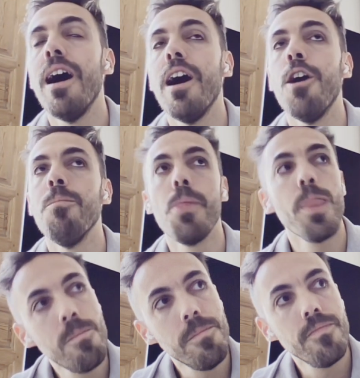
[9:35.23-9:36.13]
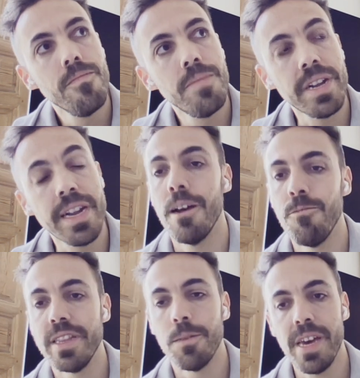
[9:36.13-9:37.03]
Um, mm. But I, I,
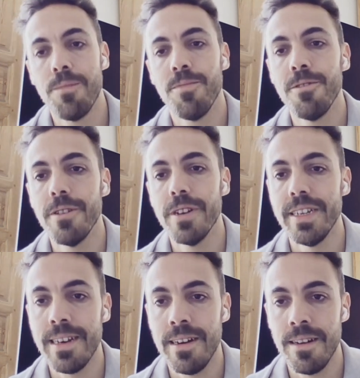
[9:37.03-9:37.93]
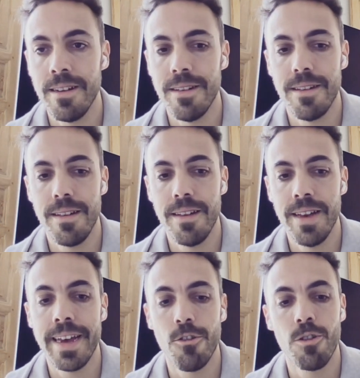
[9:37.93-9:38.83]
read the paper and uh, and
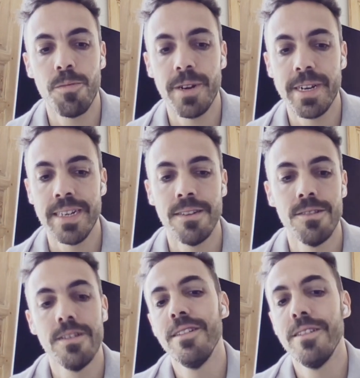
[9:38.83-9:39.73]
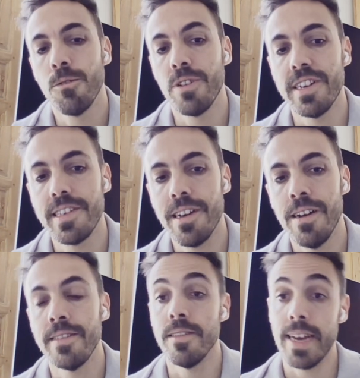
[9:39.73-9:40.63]
I incorporated like what I
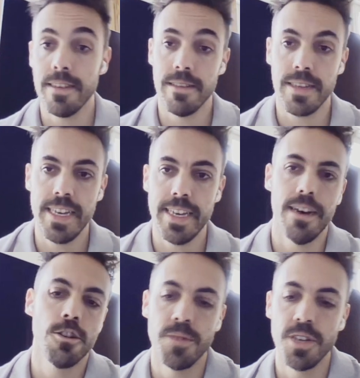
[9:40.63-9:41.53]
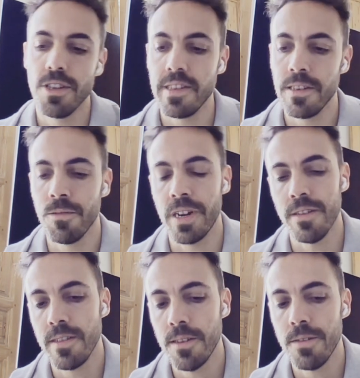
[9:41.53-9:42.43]
saw as Alexi's key contributions into what
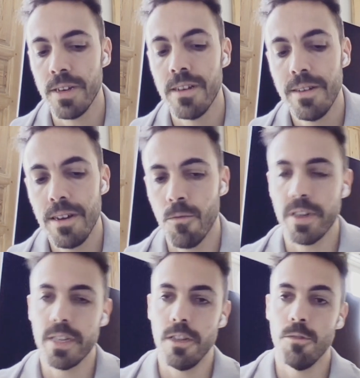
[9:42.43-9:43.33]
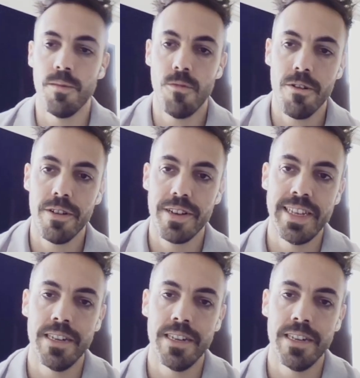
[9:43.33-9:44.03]
I was doing. I worked a little bit more.